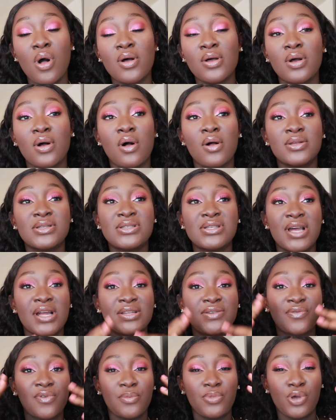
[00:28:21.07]
All
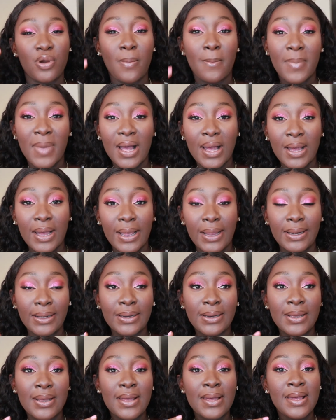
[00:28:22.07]
starts from your
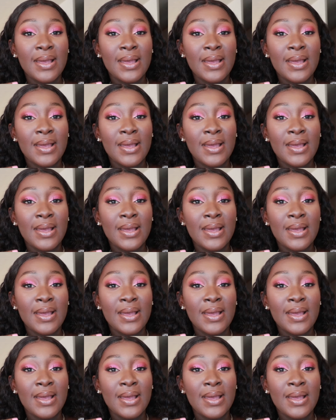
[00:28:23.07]
mind.